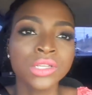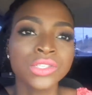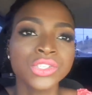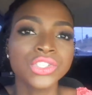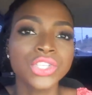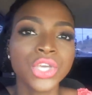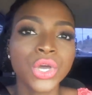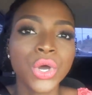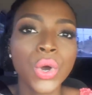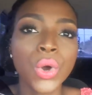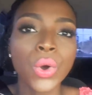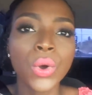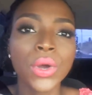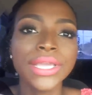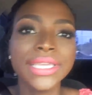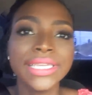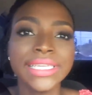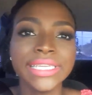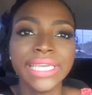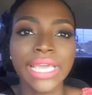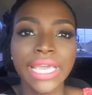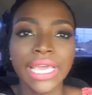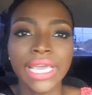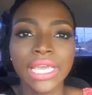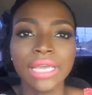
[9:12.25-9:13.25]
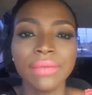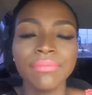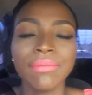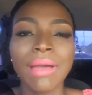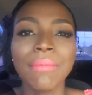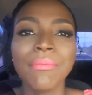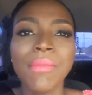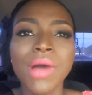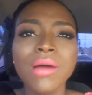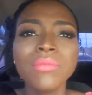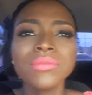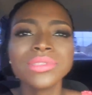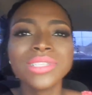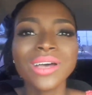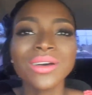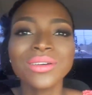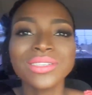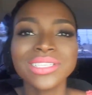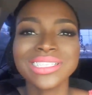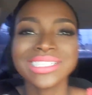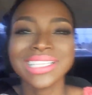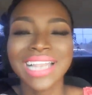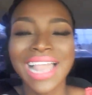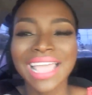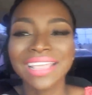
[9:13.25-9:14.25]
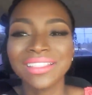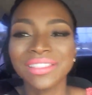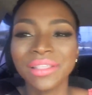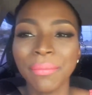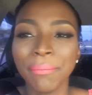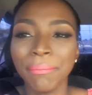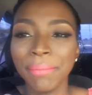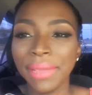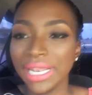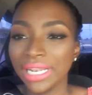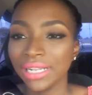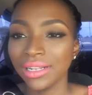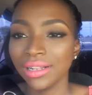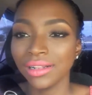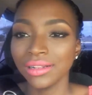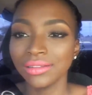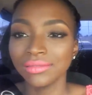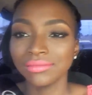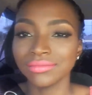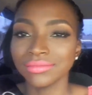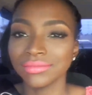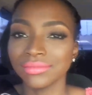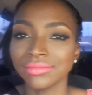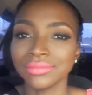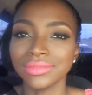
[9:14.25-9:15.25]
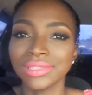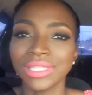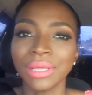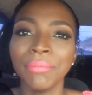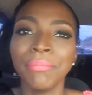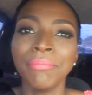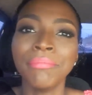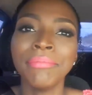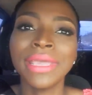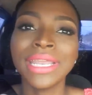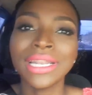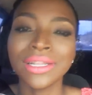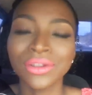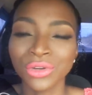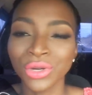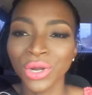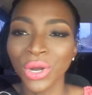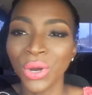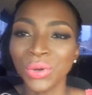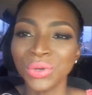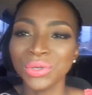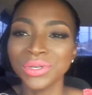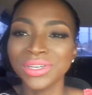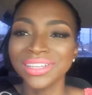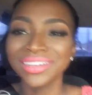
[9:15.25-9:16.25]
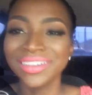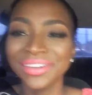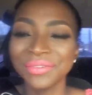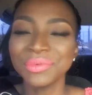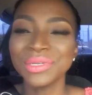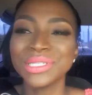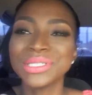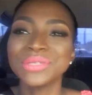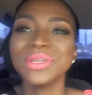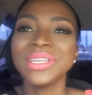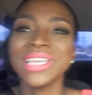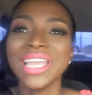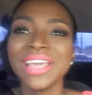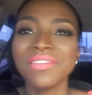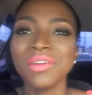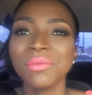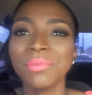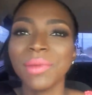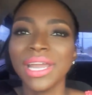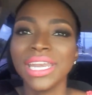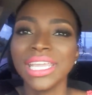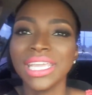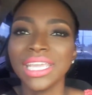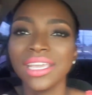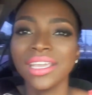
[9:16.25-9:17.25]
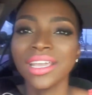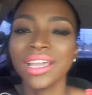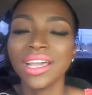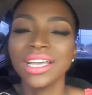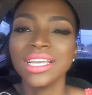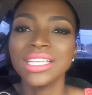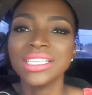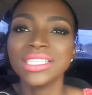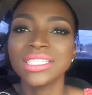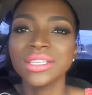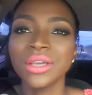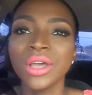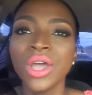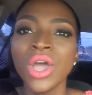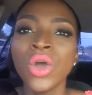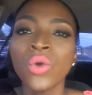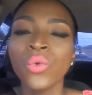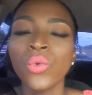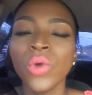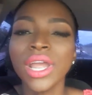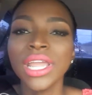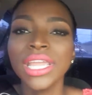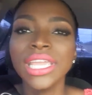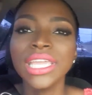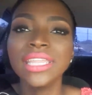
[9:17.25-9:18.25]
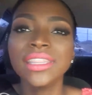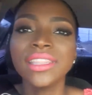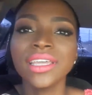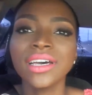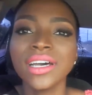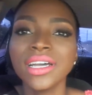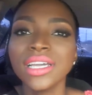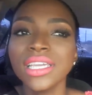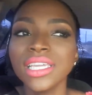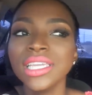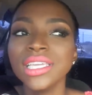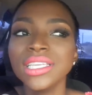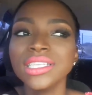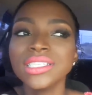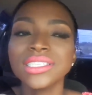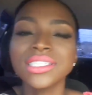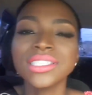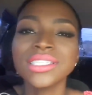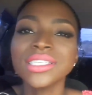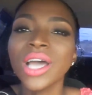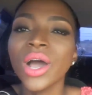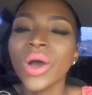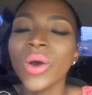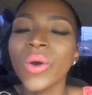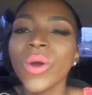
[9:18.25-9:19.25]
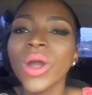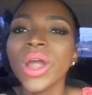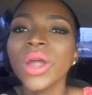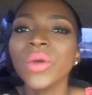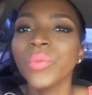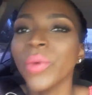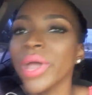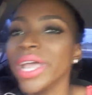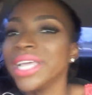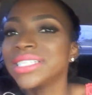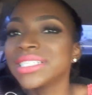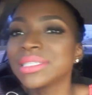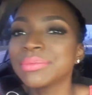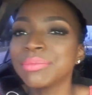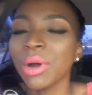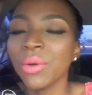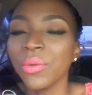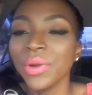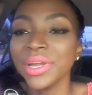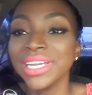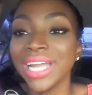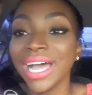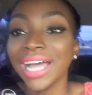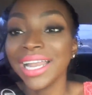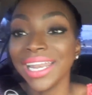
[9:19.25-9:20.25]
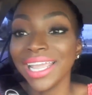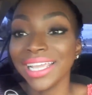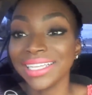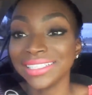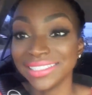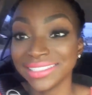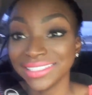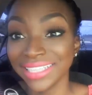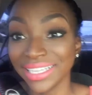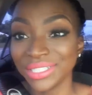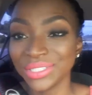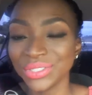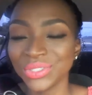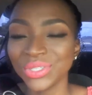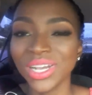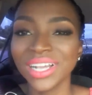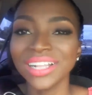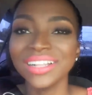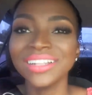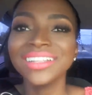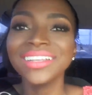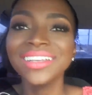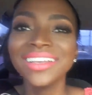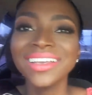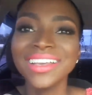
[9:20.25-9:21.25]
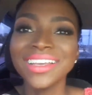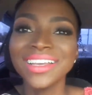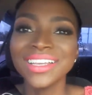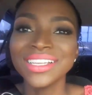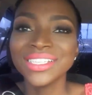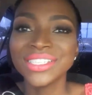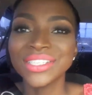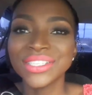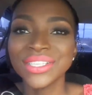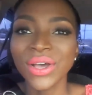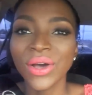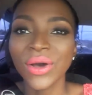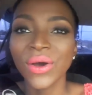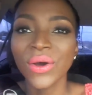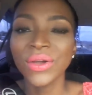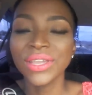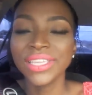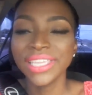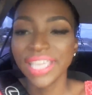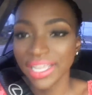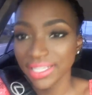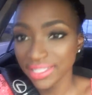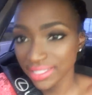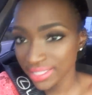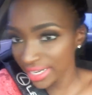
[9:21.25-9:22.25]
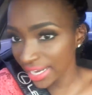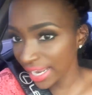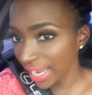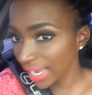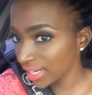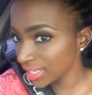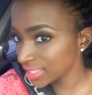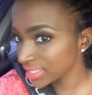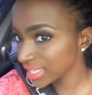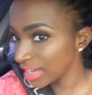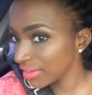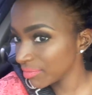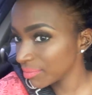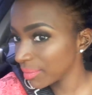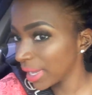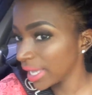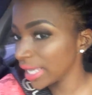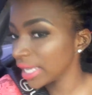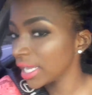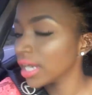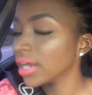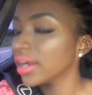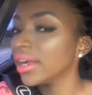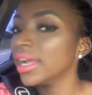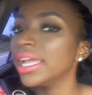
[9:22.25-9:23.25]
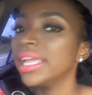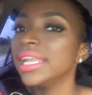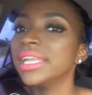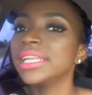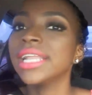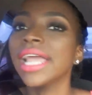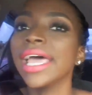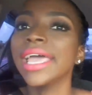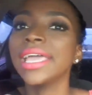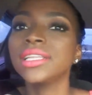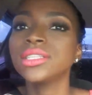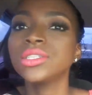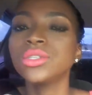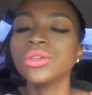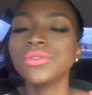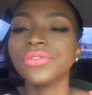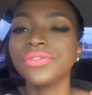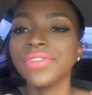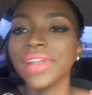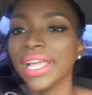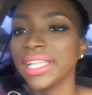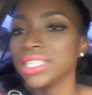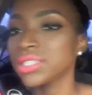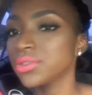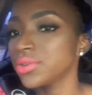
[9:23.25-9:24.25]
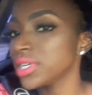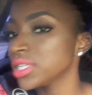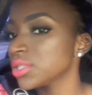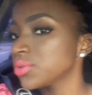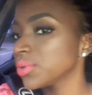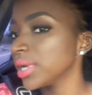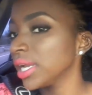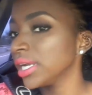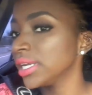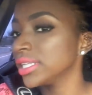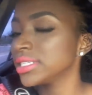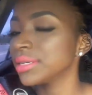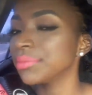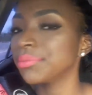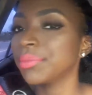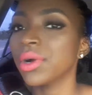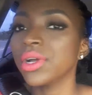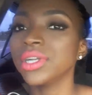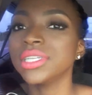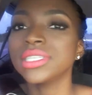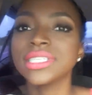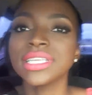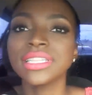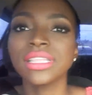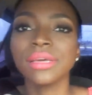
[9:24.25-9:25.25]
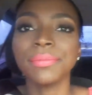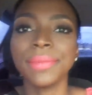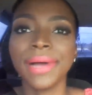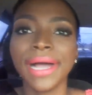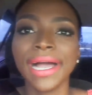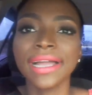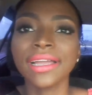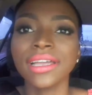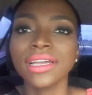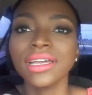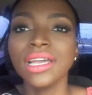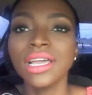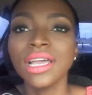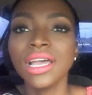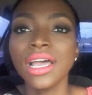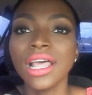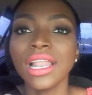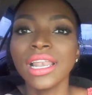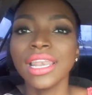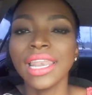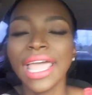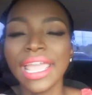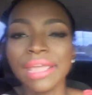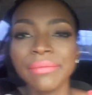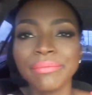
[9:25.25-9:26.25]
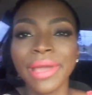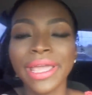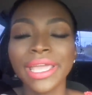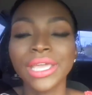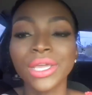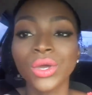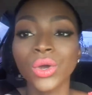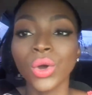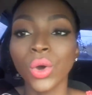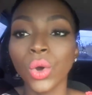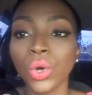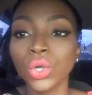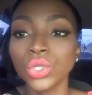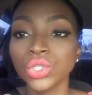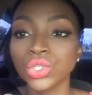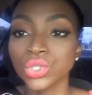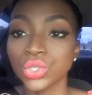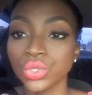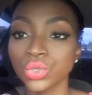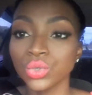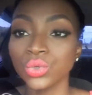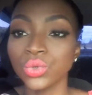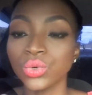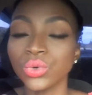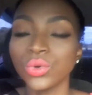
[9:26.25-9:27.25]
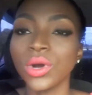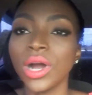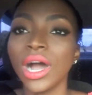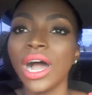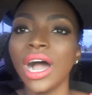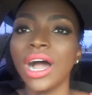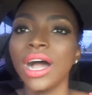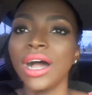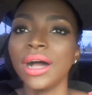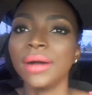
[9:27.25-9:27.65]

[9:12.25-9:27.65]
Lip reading: So yeah, my mom's house is like the middle ground between everybody, because we're either east or west, but we're not like central. So yeah, today I just have my hair in like two flat twists with a little bun to the back, like my go-to